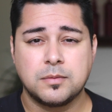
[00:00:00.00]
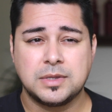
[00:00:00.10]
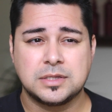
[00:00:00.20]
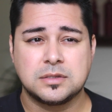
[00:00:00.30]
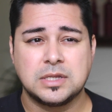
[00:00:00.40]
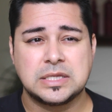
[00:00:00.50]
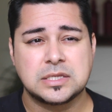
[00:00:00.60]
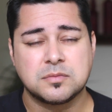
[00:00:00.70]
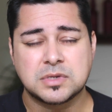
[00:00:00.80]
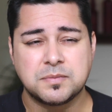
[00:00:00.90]
It
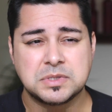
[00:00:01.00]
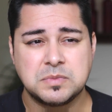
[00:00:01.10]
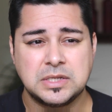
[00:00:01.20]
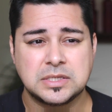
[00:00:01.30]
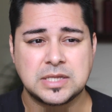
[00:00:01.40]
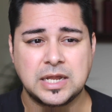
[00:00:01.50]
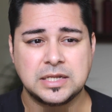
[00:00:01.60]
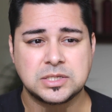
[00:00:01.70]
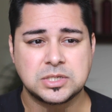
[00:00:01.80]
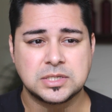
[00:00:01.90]
sometimes means that
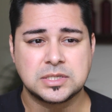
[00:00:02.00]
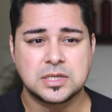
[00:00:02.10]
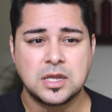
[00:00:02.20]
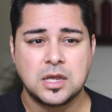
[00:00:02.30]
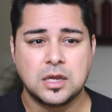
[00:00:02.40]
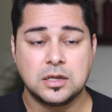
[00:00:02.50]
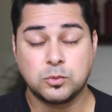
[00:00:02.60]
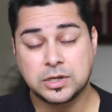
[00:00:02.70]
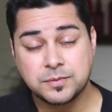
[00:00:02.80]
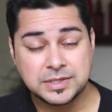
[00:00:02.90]
it's just
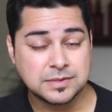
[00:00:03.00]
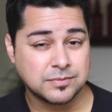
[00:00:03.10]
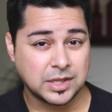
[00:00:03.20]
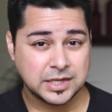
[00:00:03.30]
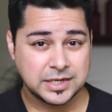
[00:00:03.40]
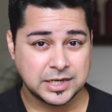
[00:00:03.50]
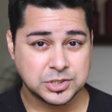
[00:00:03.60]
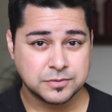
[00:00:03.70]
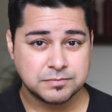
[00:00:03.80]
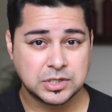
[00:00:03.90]
what could be symbolic in
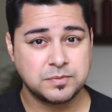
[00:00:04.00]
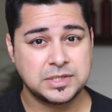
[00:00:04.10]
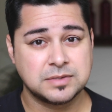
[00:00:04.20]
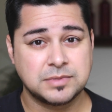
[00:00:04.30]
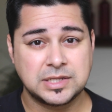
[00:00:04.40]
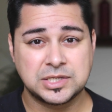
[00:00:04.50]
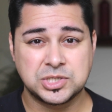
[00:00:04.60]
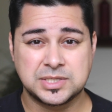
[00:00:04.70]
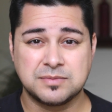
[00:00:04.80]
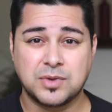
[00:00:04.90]
nature. It could be something that's
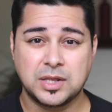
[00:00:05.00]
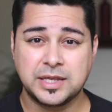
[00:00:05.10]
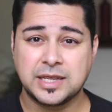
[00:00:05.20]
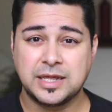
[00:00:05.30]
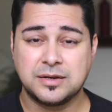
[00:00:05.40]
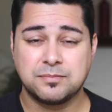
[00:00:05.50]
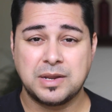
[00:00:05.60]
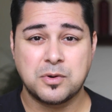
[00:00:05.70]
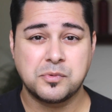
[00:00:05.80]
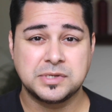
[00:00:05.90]
just symbolic and
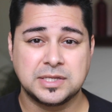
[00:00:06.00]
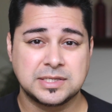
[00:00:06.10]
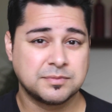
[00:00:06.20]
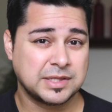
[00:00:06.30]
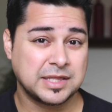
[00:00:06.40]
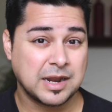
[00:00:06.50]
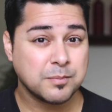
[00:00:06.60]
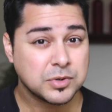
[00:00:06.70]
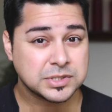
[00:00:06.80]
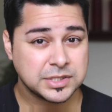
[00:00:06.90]
may represent something that
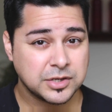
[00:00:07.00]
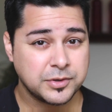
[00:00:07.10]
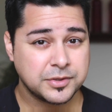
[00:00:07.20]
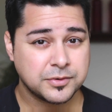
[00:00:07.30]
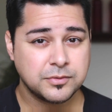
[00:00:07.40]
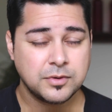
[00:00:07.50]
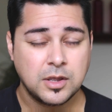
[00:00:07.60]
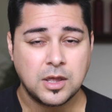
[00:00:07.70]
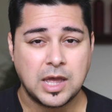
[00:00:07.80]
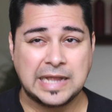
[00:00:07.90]
I'm personally going through.
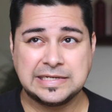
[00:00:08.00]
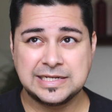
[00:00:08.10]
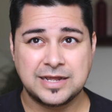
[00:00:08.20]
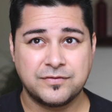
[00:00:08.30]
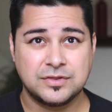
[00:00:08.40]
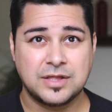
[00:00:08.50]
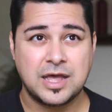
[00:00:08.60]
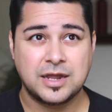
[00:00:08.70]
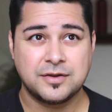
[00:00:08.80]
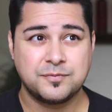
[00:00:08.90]
I did have a
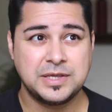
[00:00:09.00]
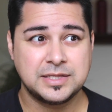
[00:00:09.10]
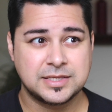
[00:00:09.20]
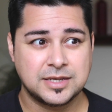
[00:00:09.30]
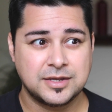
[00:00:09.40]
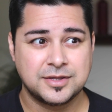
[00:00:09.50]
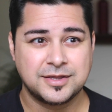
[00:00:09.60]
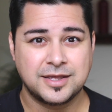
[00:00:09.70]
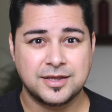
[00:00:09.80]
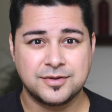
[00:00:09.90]
lot of pizza.
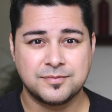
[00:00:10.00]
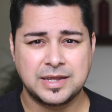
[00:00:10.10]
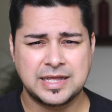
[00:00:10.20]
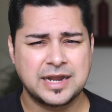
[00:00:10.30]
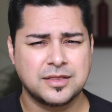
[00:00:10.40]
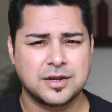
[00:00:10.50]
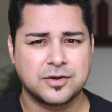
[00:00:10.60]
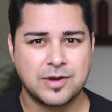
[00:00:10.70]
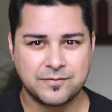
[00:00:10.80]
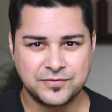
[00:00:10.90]
I had a lot of
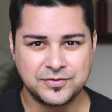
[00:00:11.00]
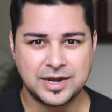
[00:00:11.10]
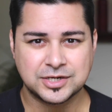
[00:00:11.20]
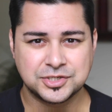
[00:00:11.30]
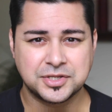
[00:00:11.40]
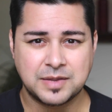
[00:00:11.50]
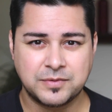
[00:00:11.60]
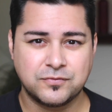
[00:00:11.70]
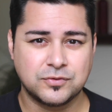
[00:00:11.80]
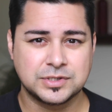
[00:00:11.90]
crap food actually the night
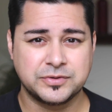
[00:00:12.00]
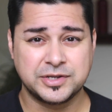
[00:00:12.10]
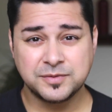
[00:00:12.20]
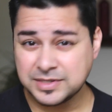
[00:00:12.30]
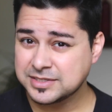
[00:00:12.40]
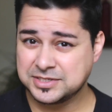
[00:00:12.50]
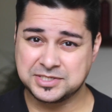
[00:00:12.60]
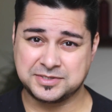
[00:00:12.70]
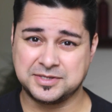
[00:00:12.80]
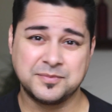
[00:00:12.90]
before, so it could be
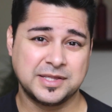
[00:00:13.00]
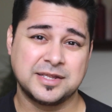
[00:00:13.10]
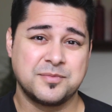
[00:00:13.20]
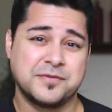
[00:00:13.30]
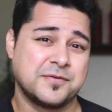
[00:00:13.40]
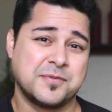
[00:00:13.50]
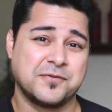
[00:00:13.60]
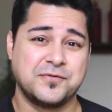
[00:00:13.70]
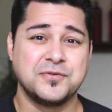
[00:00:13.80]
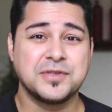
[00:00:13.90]
just something coming from the
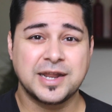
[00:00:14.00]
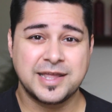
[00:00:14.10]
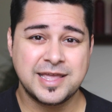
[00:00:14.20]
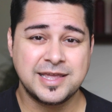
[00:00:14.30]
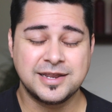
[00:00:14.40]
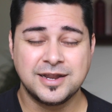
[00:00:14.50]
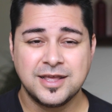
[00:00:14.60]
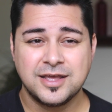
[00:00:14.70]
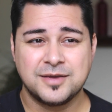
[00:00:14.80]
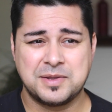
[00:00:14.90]
food that I ate.
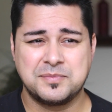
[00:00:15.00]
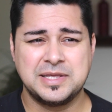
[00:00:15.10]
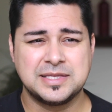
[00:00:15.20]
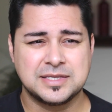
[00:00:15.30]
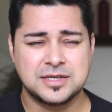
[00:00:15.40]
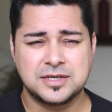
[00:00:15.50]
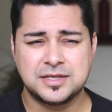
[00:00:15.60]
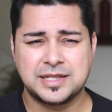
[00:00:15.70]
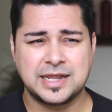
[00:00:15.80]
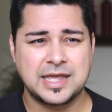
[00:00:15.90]
I had pizza,
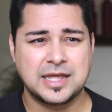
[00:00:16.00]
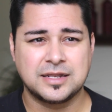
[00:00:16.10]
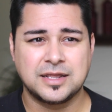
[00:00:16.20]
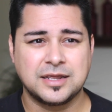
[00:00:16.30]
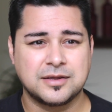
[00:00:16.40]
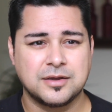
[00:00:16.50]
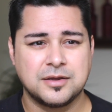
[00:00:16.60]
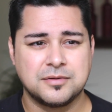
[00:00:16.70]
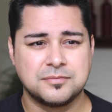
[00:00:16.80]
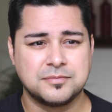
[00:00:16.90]
and I had
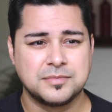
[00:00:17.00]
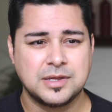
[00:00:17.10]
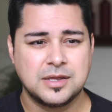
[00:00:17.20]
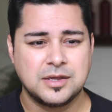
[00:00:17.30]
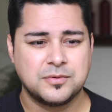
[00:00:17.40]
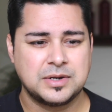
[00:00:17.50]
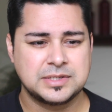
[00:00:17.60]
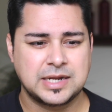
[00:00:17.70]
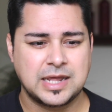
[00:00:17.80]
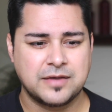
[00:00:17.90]
what
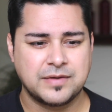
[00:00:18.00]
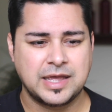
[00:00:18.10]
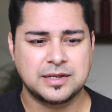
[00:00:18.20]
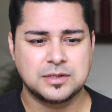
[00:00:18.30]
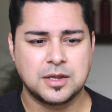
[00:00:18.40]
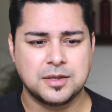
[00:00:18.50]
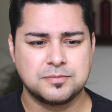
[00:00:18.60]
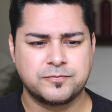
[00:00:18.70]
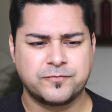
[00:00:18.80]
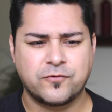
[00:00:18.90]
else did I have? I had
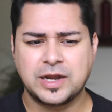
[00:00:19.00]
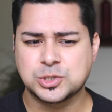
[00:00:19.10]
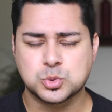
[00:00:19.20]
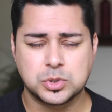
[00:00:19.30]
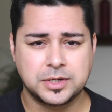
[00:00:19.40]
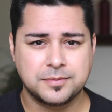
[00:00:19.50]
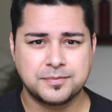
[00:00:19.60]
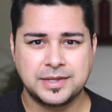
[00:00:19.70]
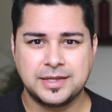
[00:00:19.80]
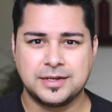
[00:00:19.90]
fried
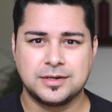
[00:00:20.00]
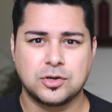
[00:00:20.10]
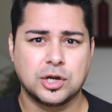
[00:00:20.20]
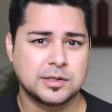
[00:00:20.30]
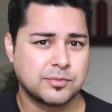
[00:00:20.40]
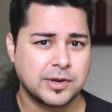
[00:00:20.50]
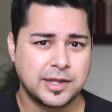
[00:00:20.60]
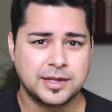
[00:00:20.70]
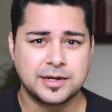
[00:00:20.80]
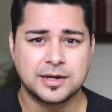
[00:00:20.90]
shrimp and garlic
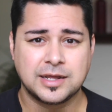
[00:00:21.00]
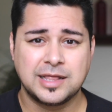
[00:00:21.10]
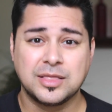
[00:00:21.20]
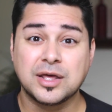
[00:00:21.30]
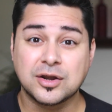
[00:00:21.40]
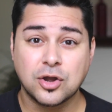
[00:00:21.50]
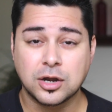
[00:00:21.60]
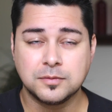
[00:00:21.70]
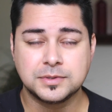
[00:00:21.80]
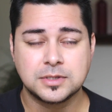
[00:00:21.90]
bread and a lot of
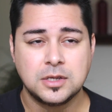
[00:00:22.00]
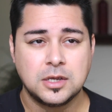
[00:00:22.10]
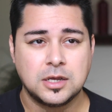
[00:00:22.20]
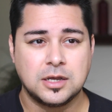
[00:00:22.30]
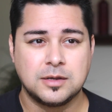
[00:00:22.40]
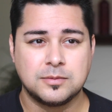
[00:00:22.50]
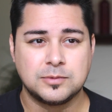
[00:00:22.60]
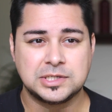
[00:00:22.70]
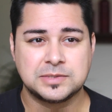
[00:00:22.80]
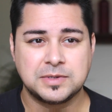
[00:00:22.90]
carbs,
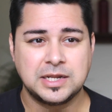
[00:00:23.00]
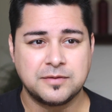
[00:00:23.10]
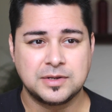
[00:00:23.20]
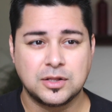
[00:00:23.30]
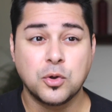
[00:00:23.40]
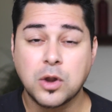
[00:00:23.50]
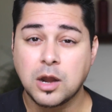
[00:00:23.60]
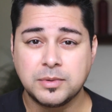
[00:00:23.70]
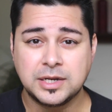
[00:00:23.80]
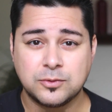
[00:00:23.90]
which is funny. I've been low
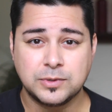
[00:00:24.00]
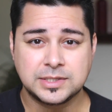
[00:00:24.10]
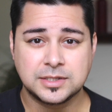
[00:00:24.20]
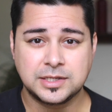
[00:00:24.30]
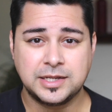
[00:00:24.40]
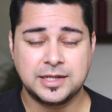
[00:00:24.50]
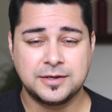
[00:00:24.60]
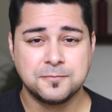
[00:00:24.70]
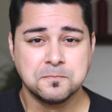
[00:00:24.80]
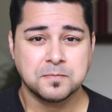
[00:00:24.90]
carbing it recently,
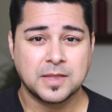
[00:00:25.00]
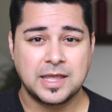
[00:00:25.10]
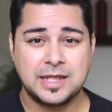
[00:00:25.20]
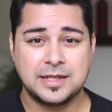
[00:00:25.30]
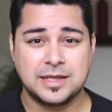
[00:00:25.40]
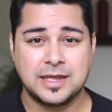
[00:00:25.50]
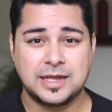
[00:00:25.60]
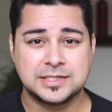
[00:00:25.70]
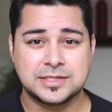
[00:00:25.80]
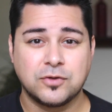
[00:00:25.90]
and I
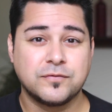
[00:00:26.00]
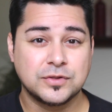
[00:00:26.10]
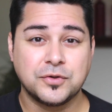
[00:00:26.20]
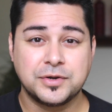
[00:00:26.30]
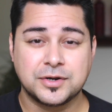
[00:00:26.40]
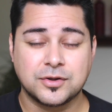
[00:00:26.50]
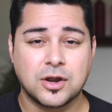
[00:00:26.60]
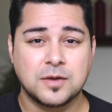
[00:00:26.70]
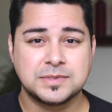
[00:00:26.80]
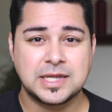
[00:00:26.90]
just overloaded on
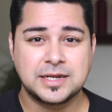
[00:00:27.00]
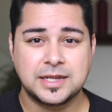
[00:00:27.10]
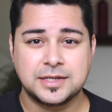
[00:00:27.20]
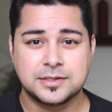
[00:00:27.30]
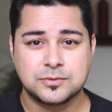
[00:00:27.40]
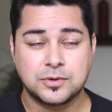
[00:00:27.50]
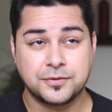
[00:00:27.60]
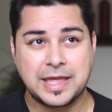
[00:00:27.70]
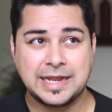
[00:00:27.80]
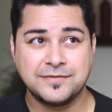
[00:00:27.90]
carbs that day or
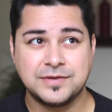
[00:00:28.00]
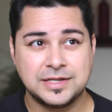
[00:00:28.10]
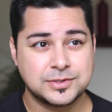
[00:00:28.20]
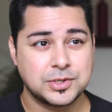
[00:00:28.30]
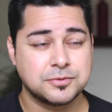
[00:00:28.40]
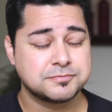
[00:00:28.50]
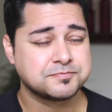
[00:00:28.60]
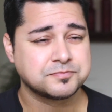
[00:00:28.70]
that evening. So